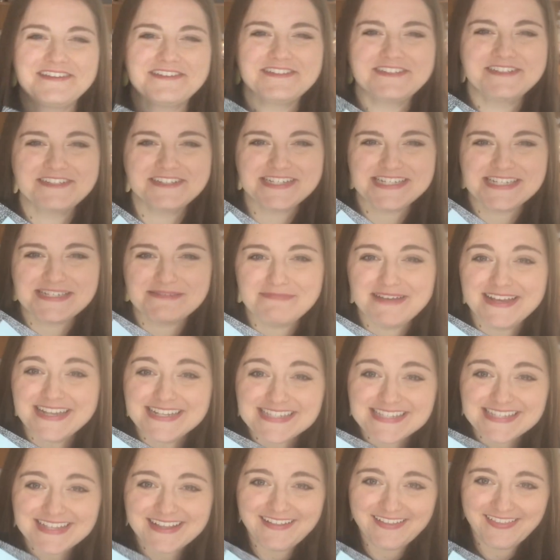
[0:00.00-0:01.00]

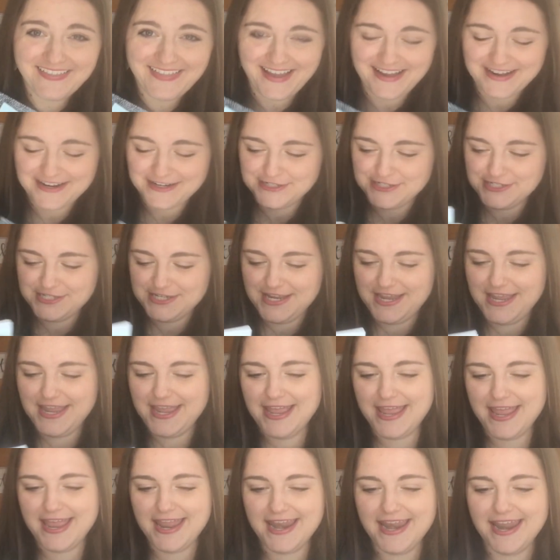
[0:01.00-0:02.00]
Christmas
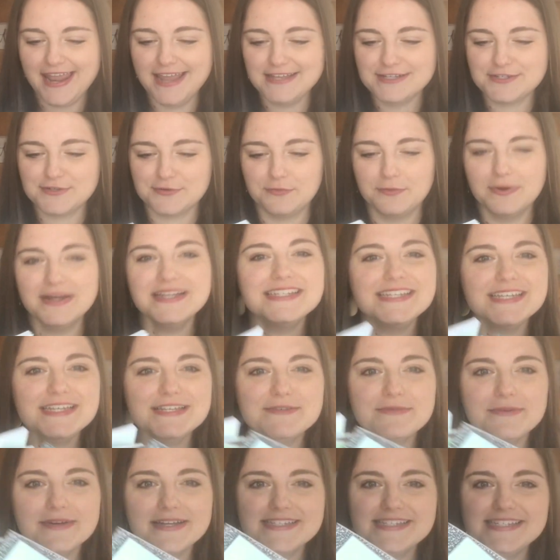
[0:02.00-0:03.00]
Collection
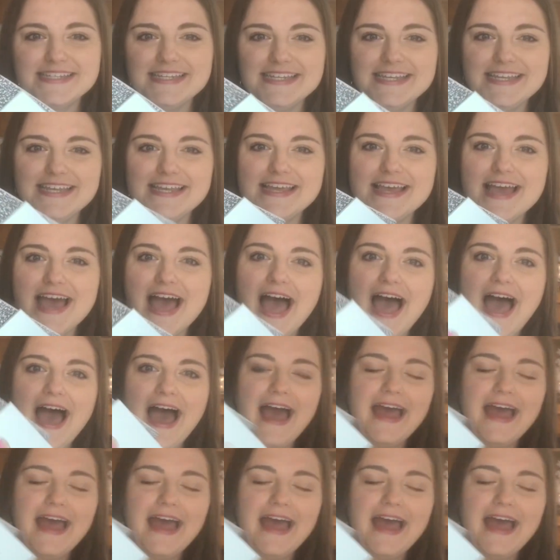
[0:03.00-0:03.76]
2020.